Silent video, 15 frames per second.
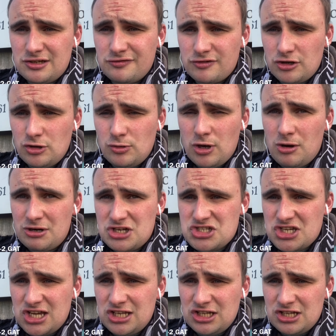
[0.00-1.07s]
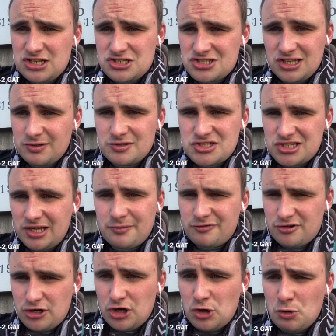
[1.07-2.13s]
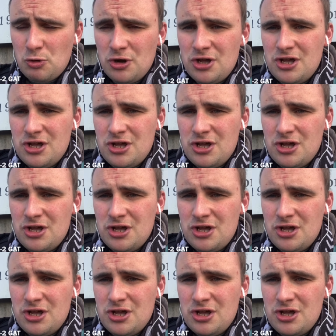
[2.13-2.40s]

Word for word: through Owen Oseni slipped slip through